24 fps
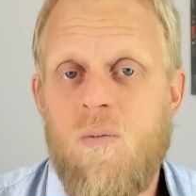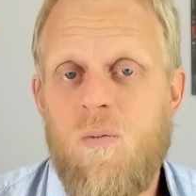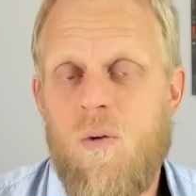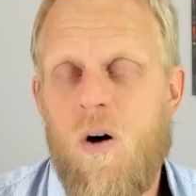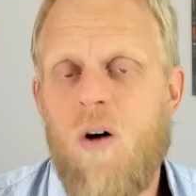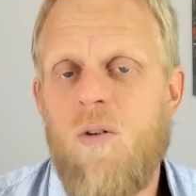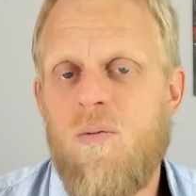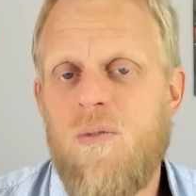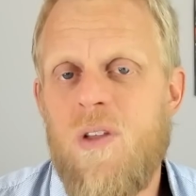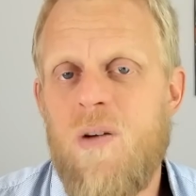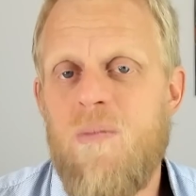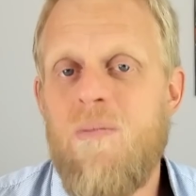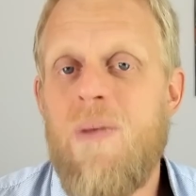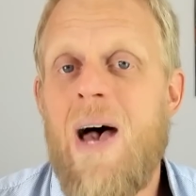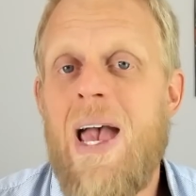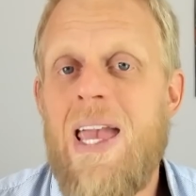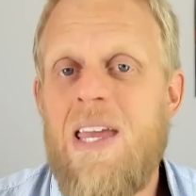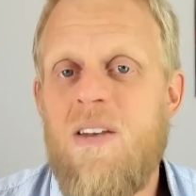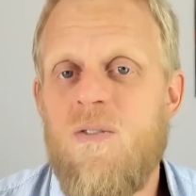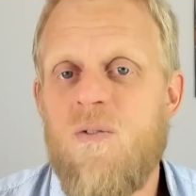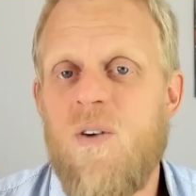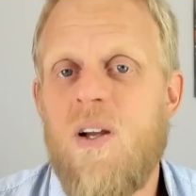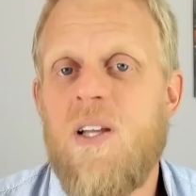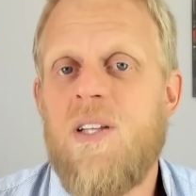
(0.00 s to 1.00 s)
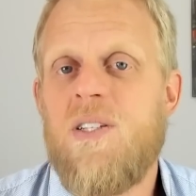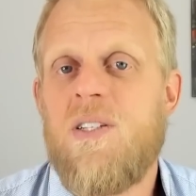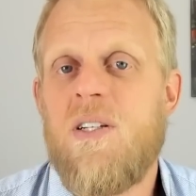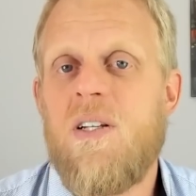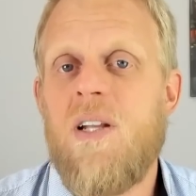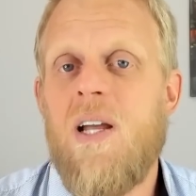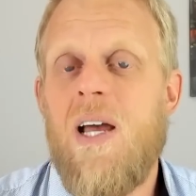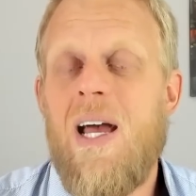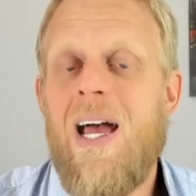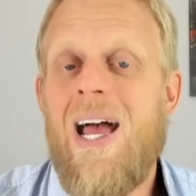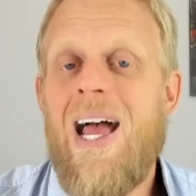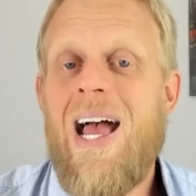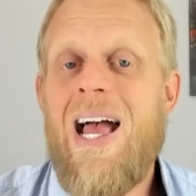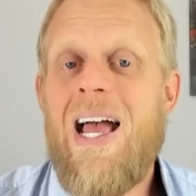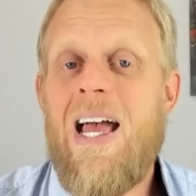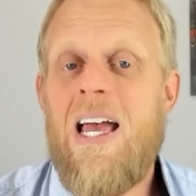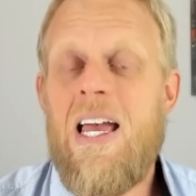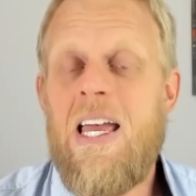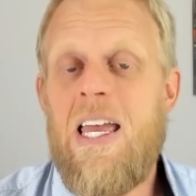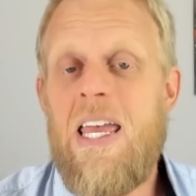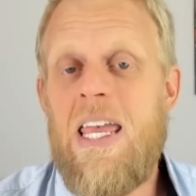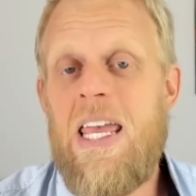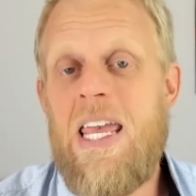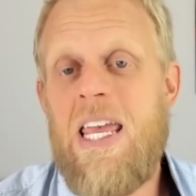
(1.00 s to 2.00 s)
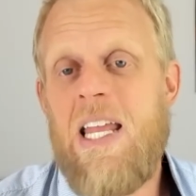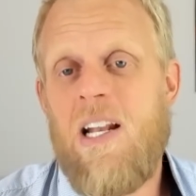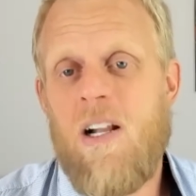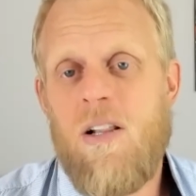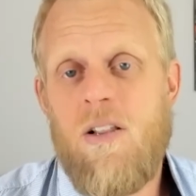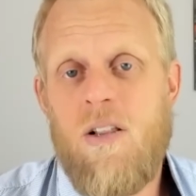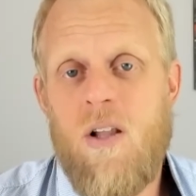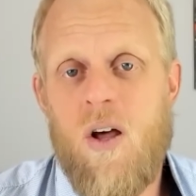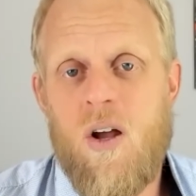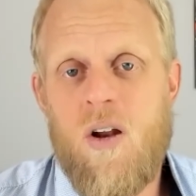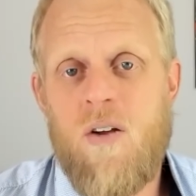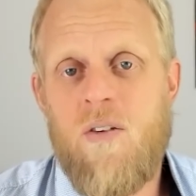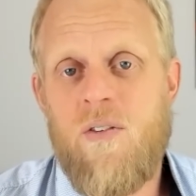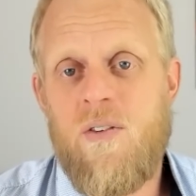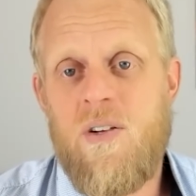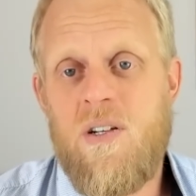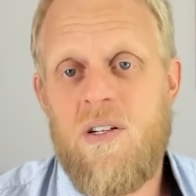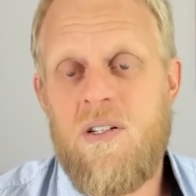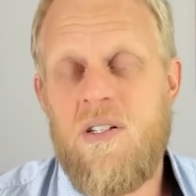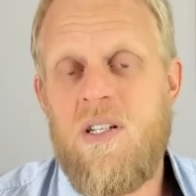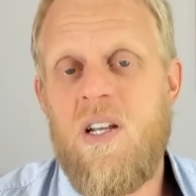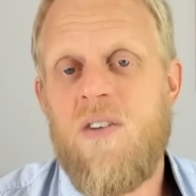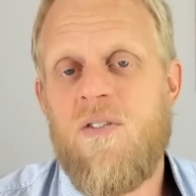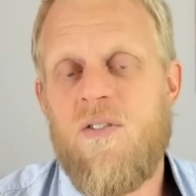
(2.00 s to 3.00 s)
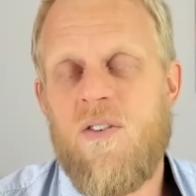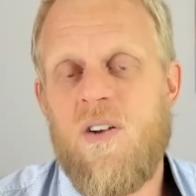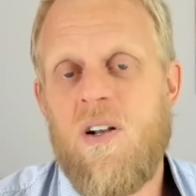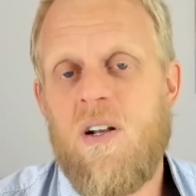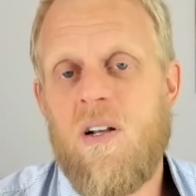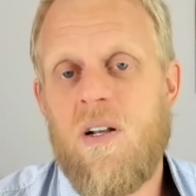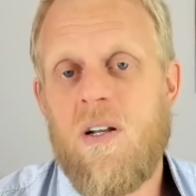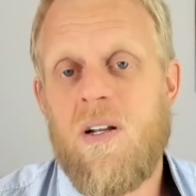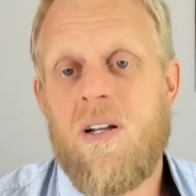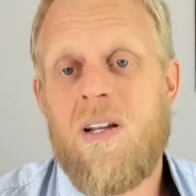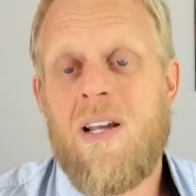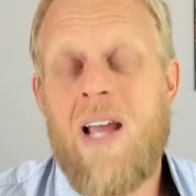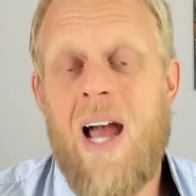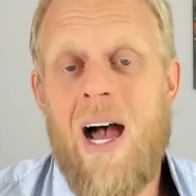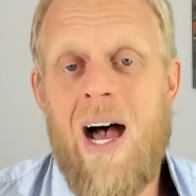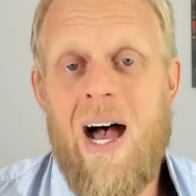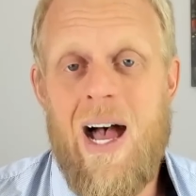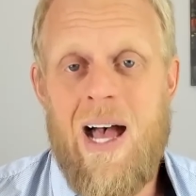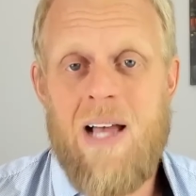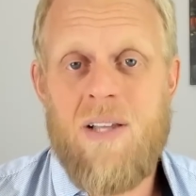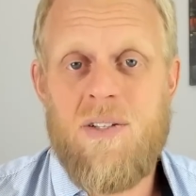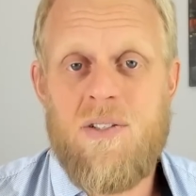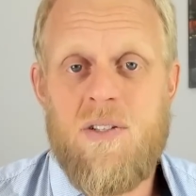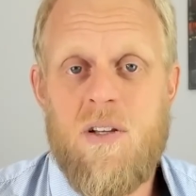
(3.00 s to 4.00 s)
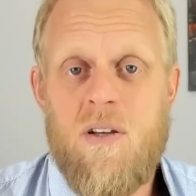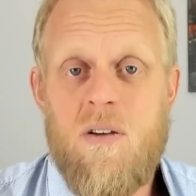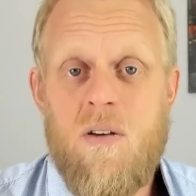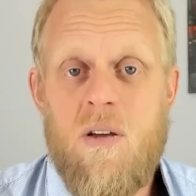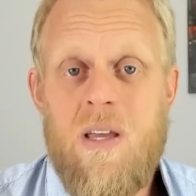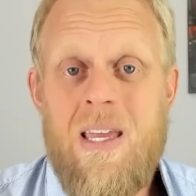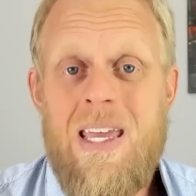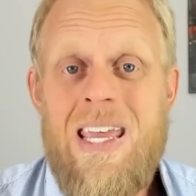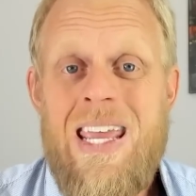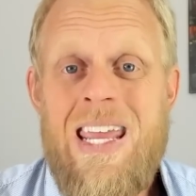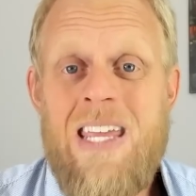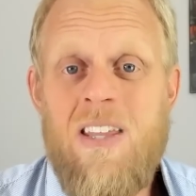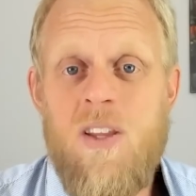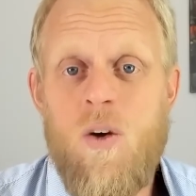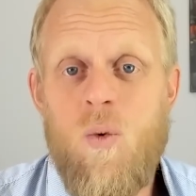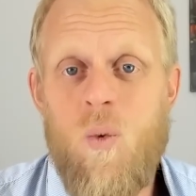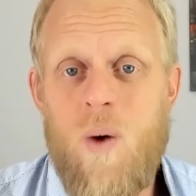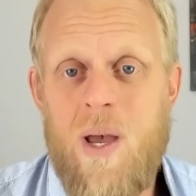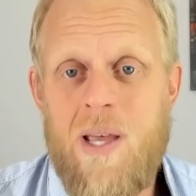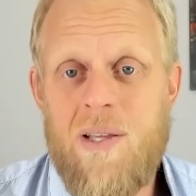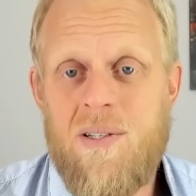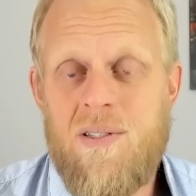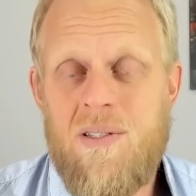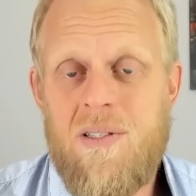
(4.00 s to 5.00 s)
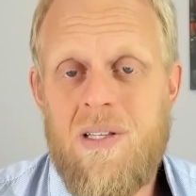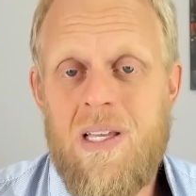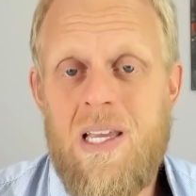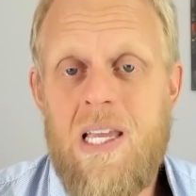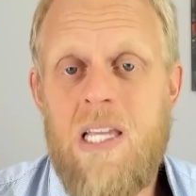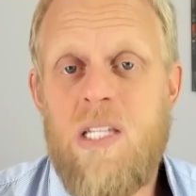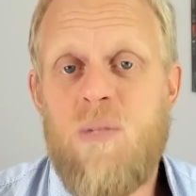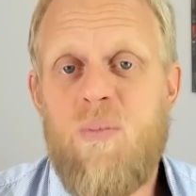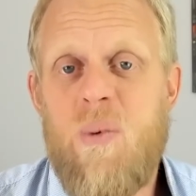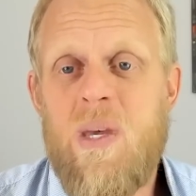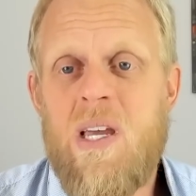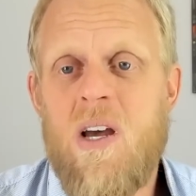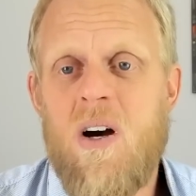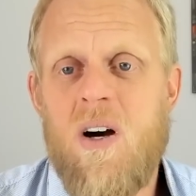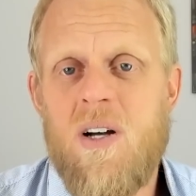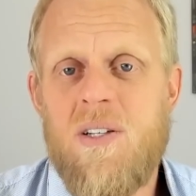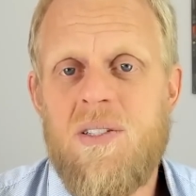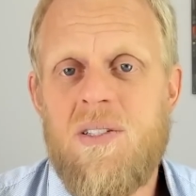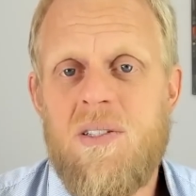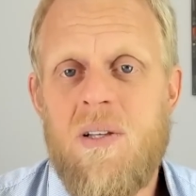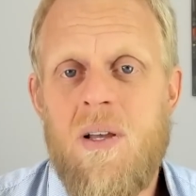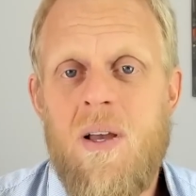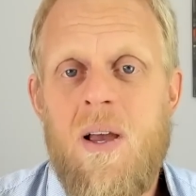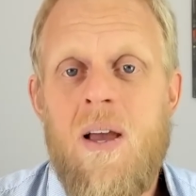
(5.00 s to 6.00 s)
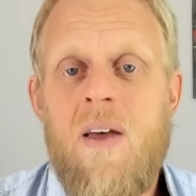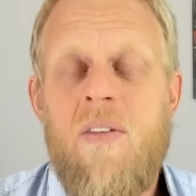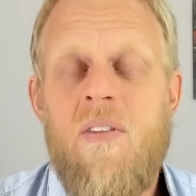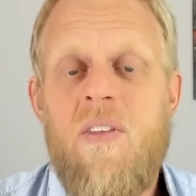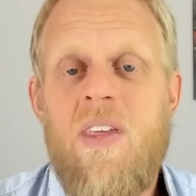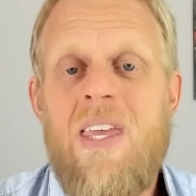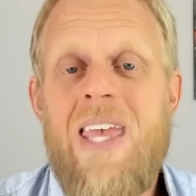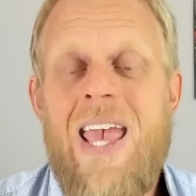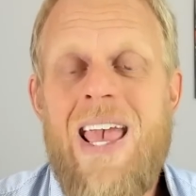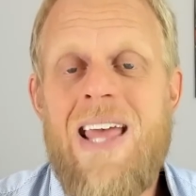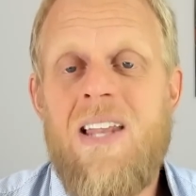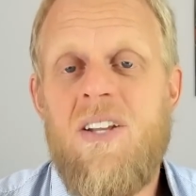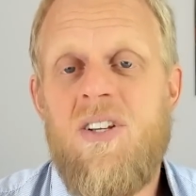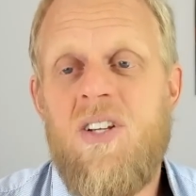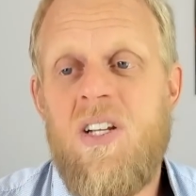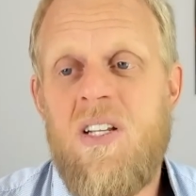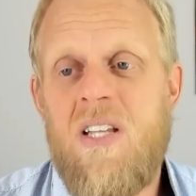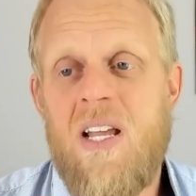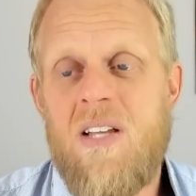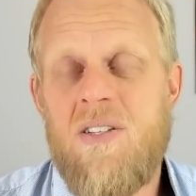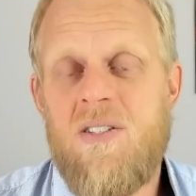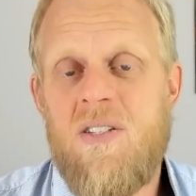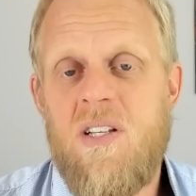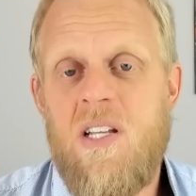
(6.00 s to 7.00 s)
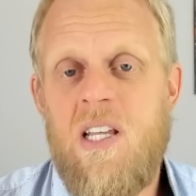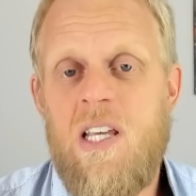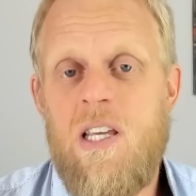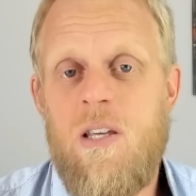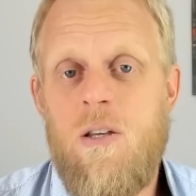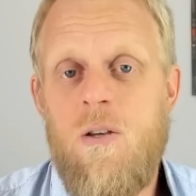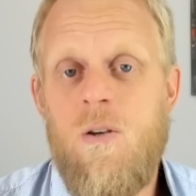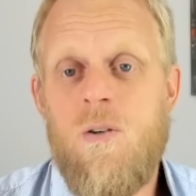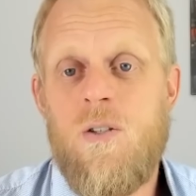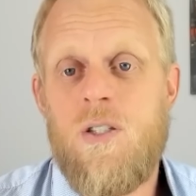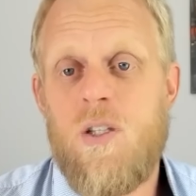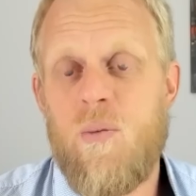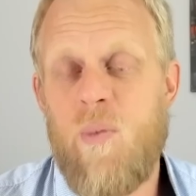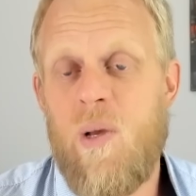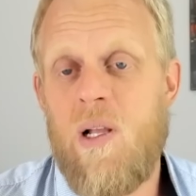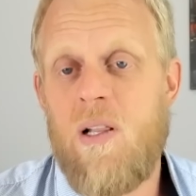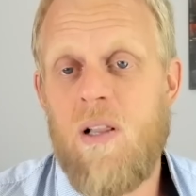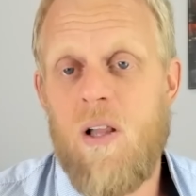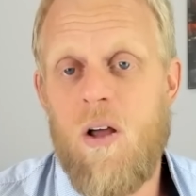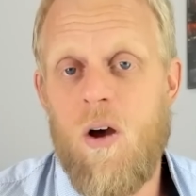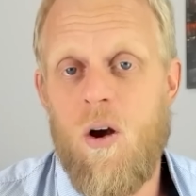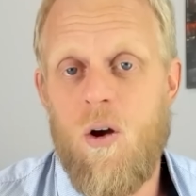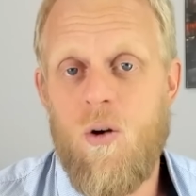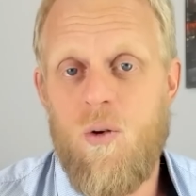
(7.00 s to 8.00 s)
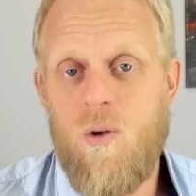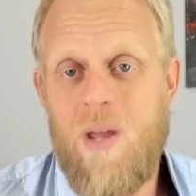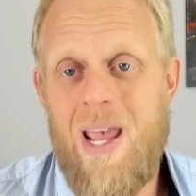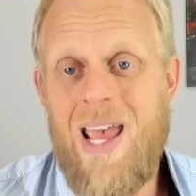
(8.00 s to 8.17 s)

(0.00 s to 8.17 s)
Well, the main reason in a lot of different cars in the West is because the energy density used to be low.